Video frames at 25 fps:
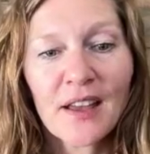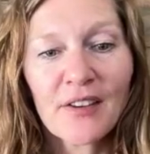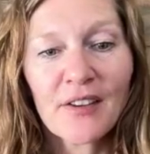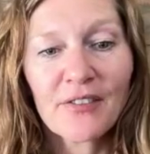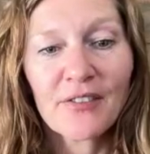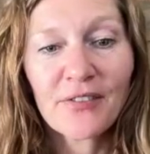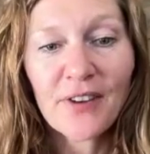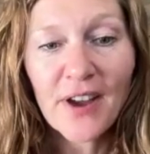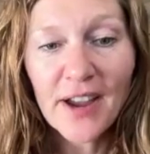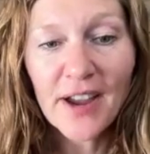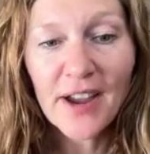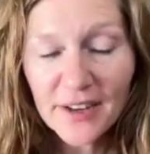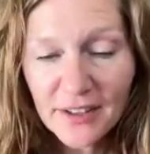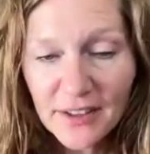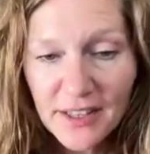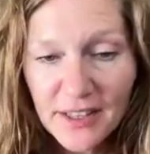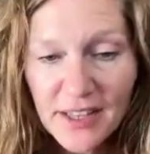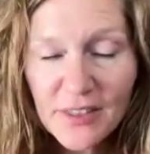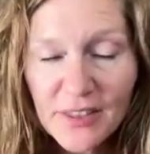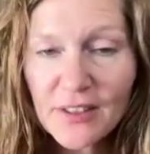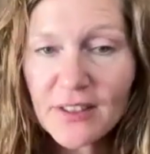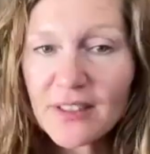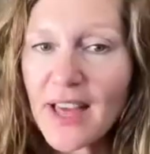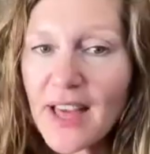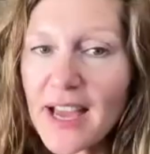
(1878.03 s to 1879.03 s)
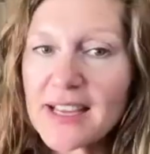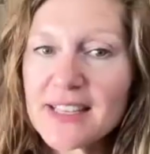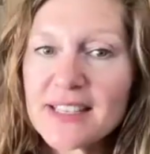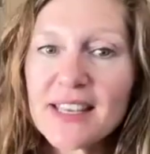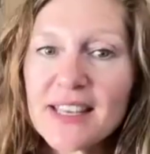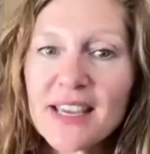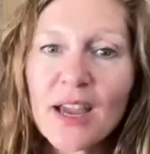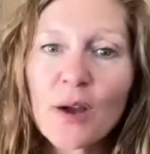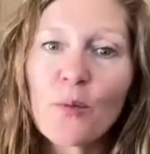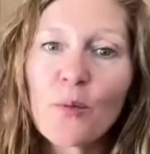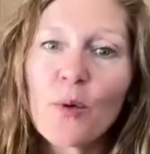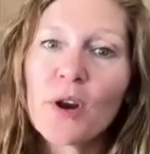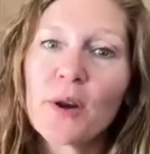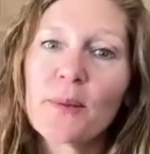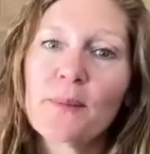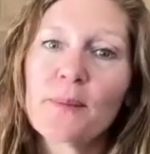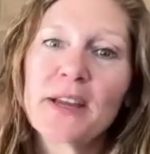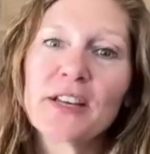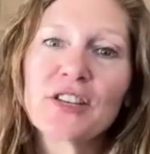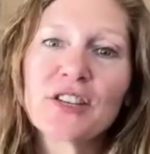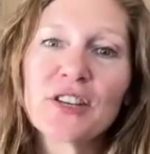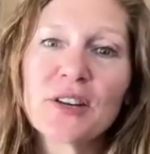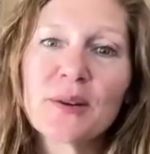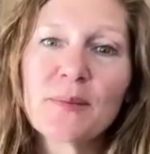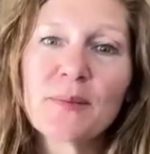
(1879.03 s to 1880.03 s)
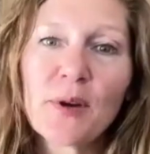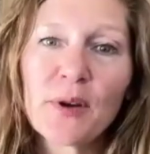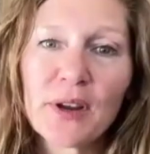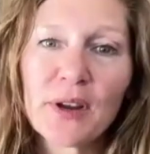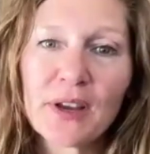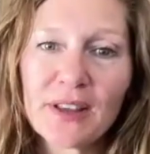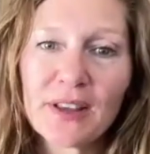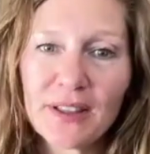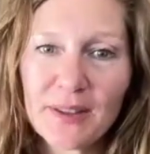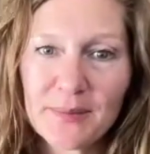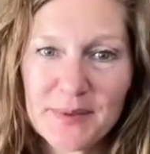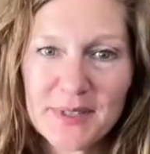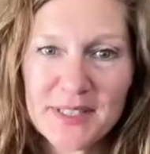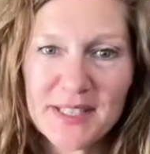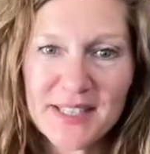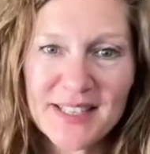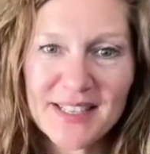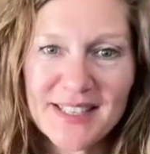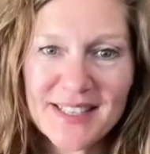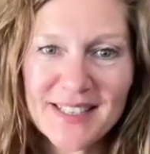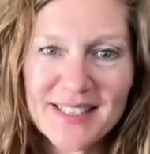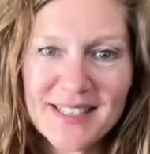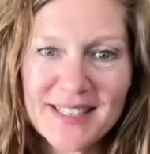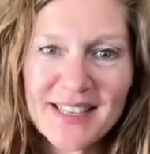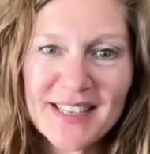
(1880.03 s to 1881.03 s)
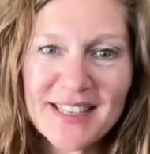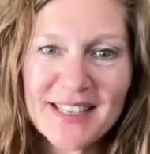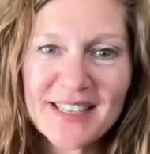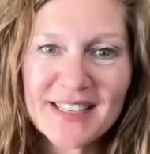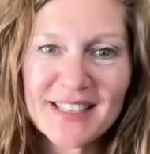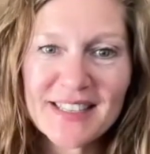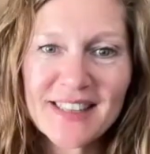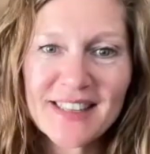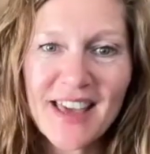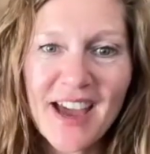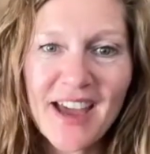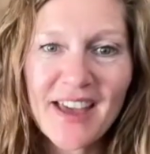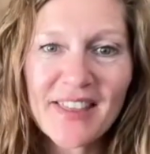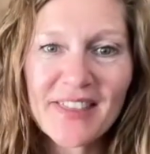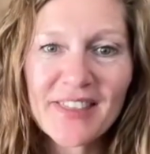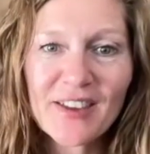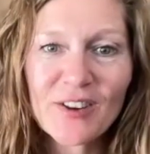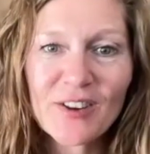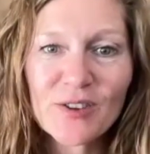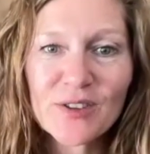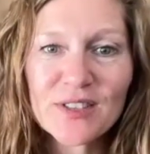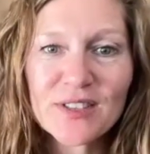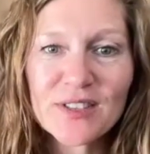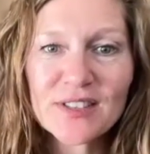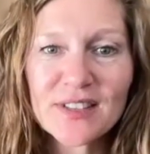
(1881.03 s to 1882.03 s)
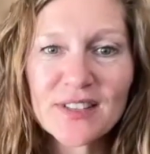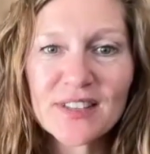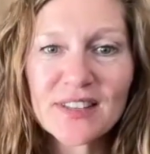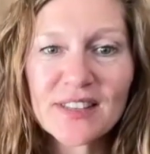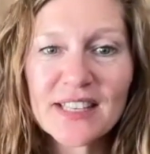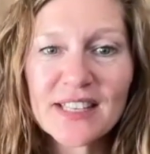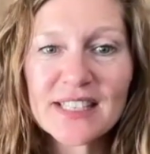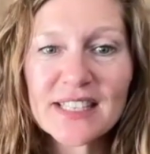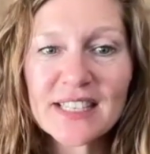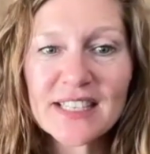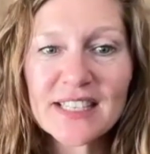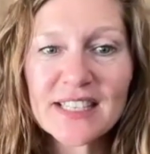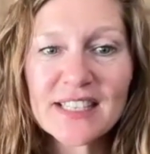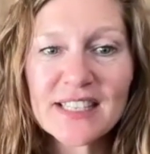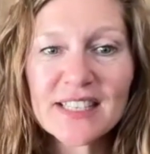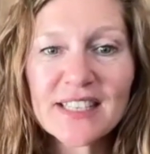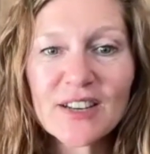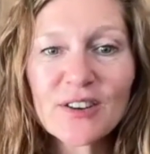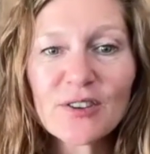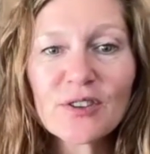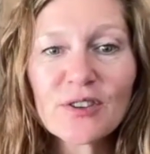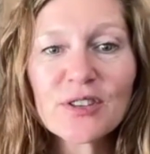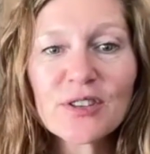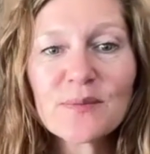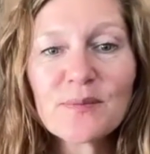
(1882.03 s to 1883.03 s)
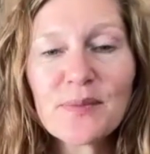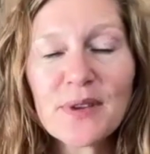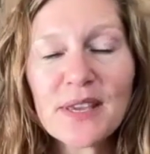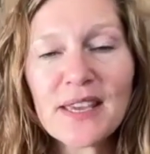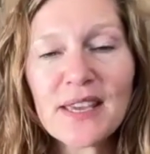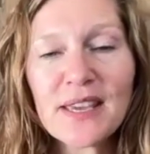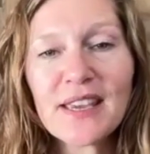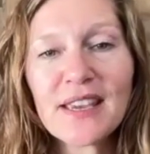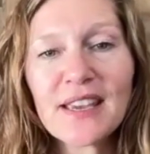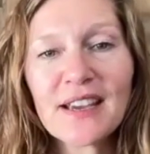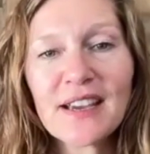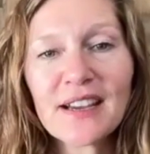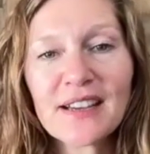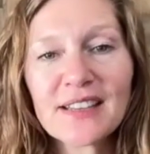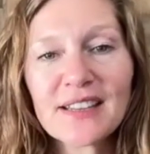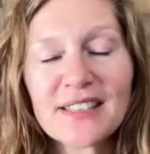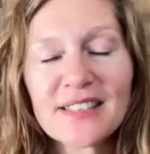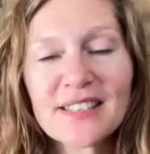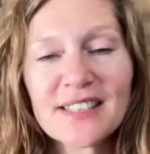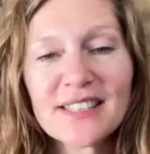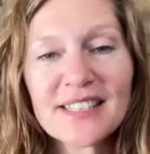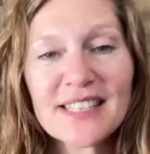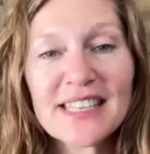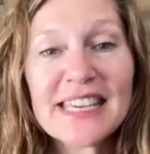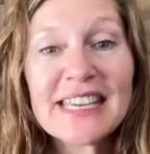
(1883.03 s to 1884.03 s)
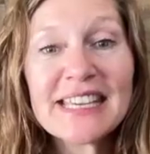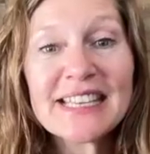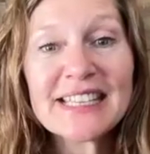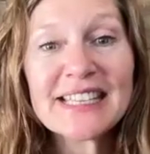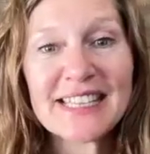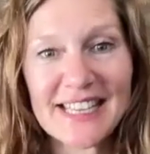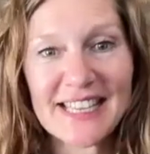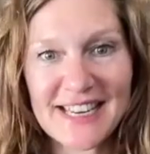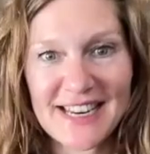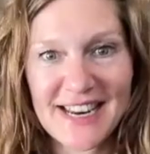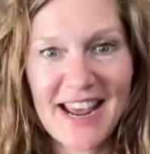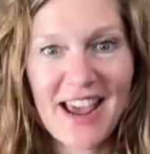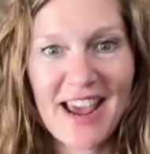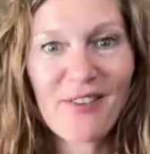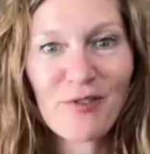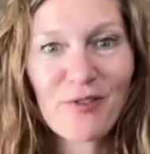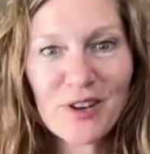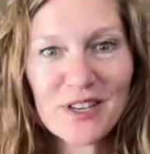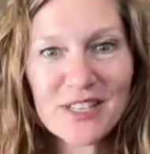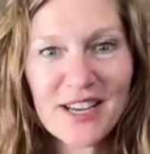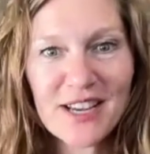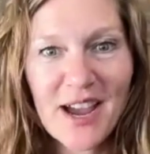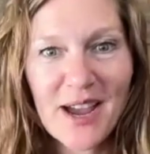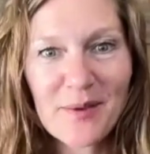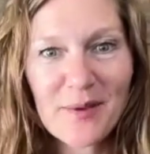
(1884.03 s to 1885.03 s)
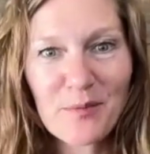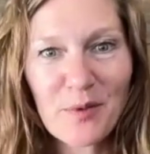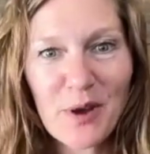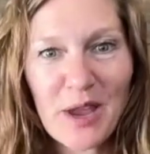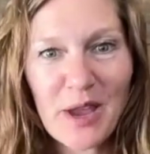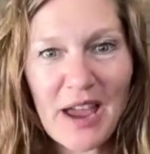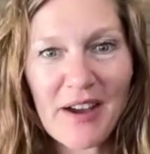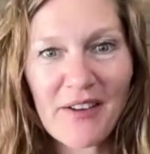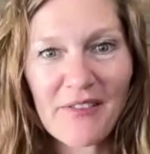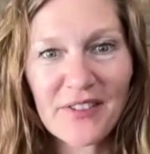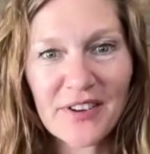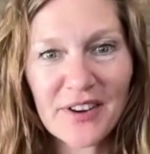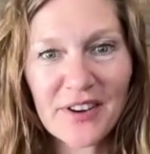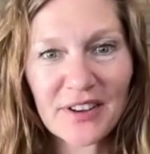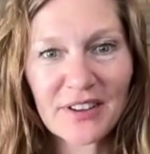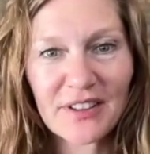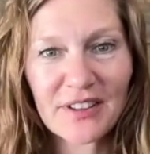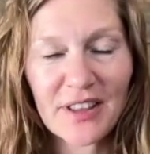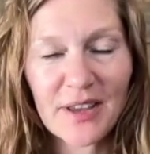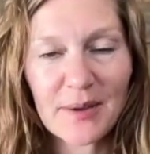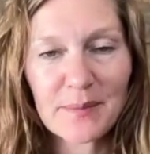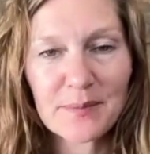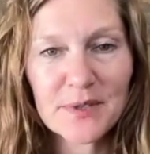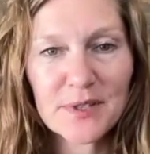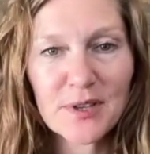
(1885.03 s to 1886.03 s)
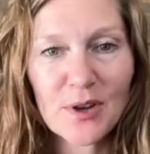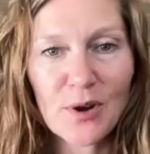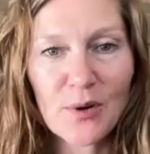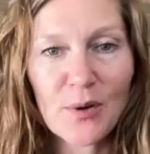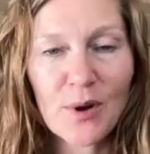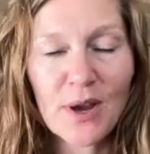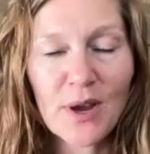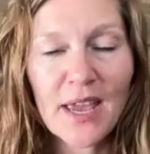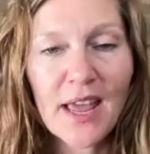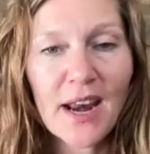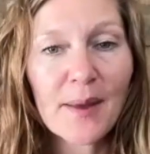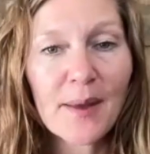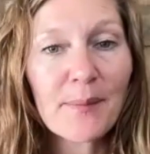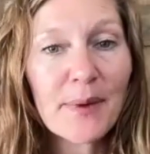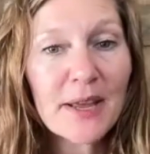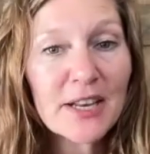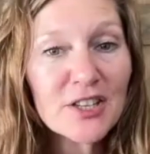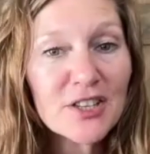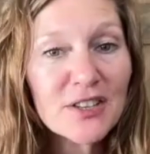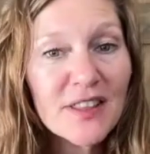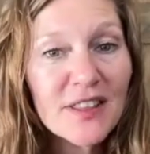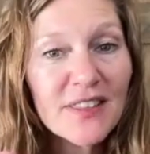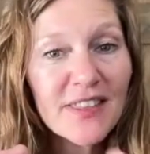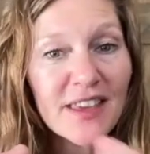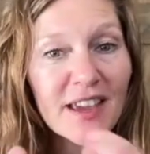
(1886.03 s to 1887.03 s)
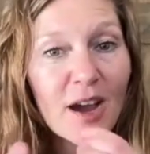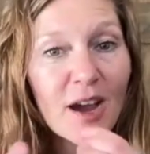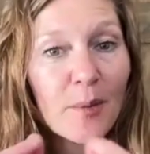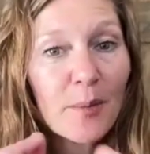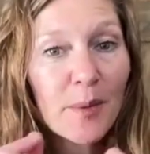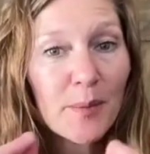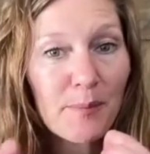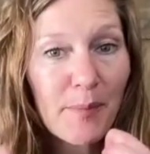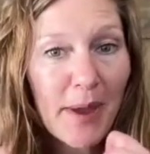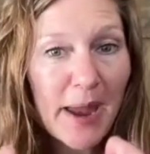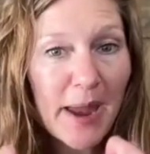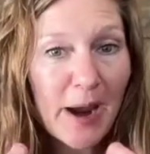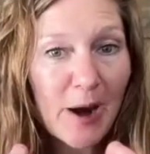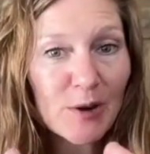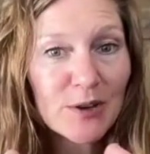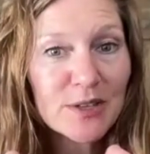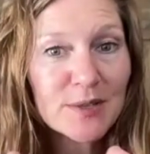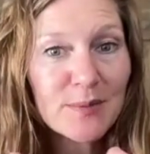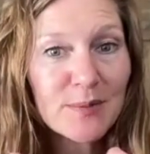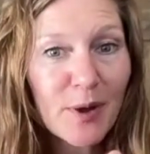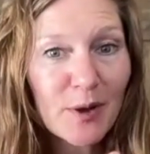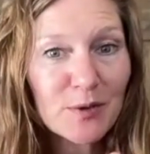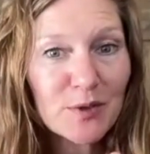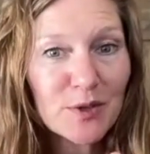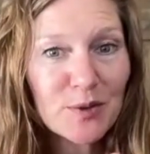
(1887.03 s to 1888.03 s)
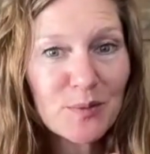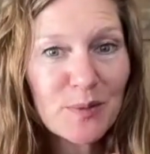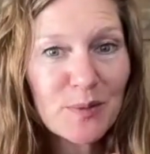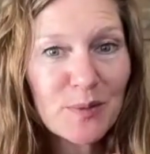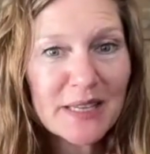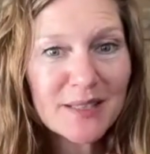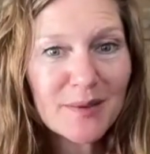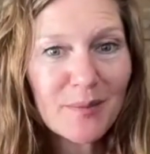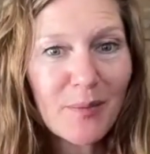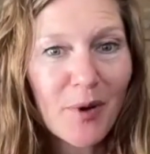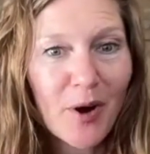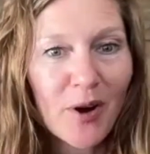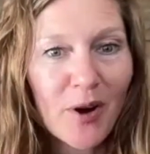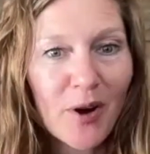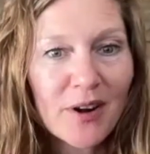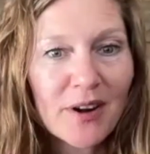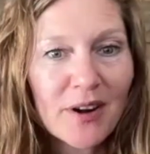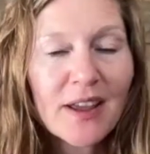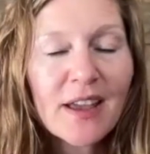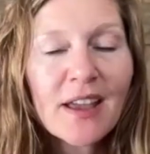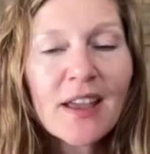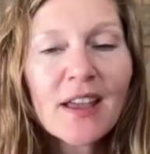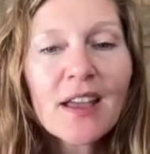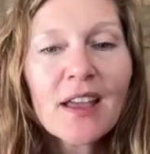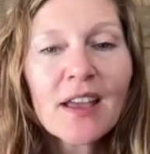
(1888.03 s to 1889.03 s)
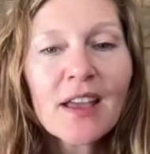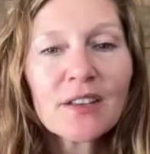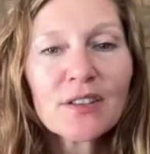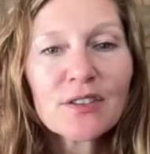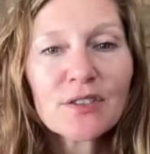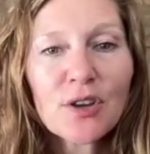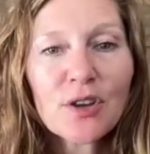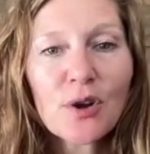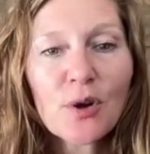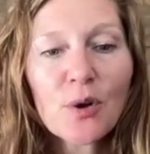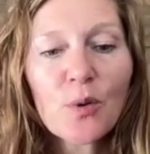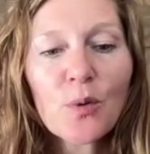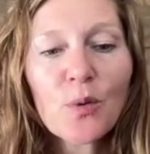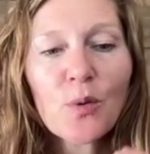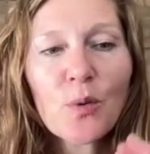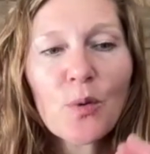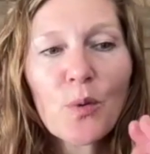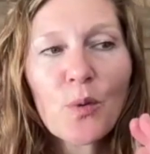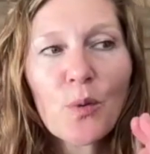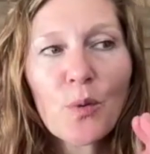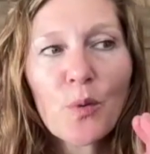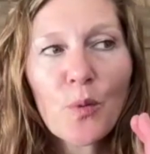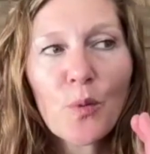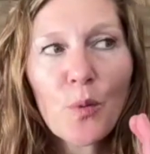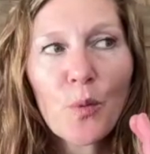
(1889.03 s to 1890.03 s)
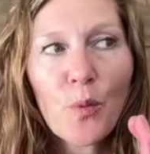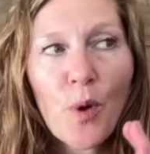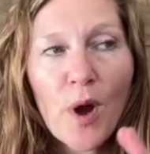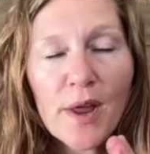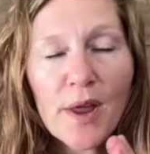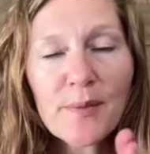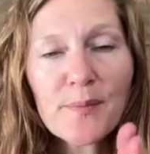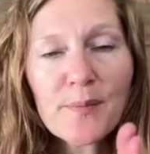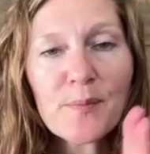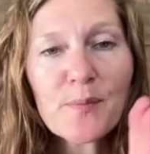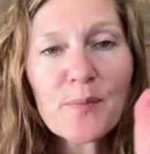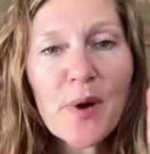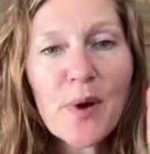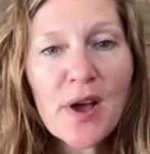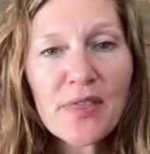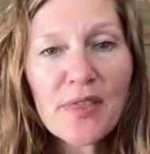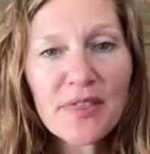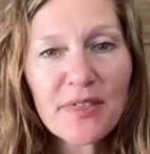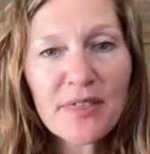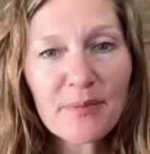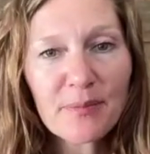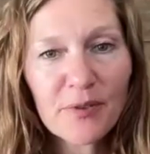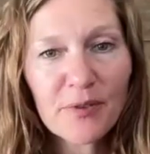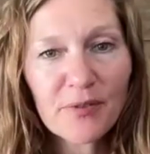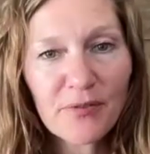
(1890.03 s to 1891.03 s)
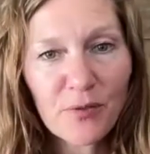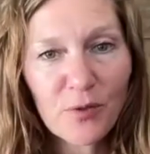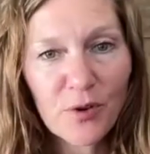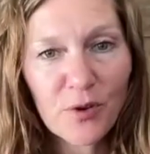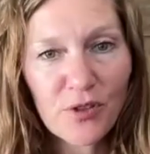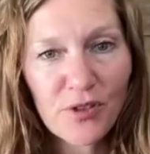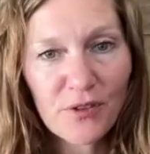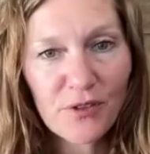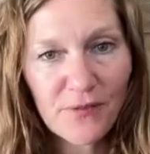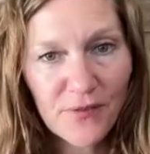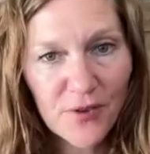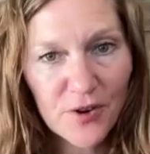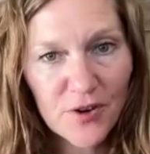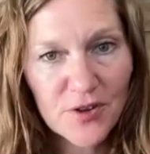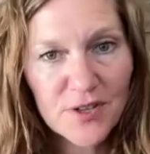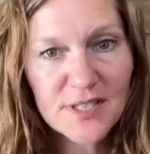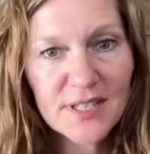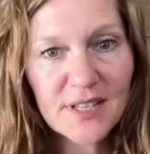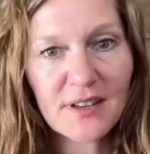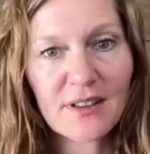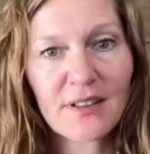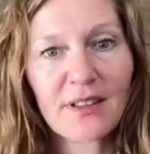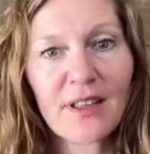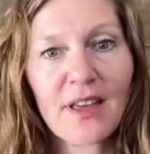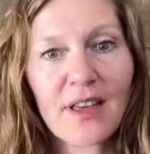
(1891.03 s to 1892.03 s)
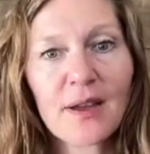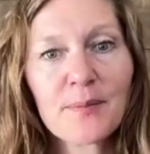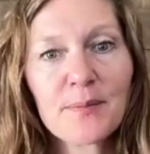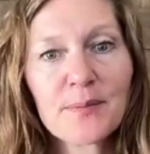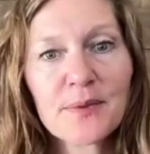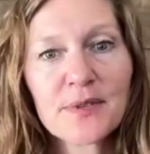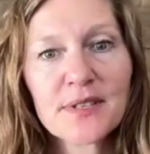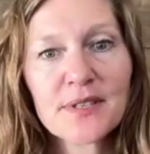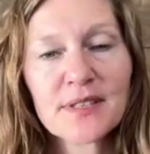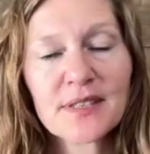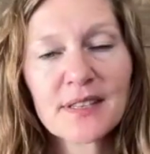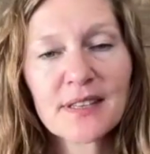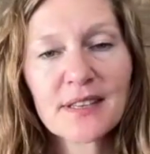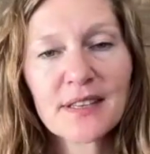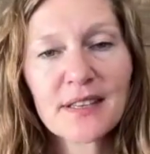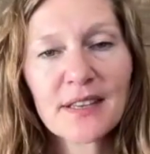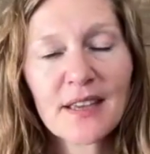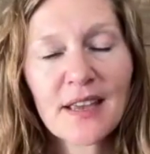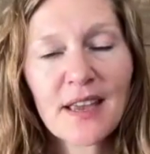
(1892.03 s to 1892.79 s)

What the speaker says: Finally, the last thing I want to mention about eclipses is that it's considered to be a season every time we have an eclipse. So again, I mentioned that they come in pairs about 2 weeks apart. So 1 month before the first eclipse,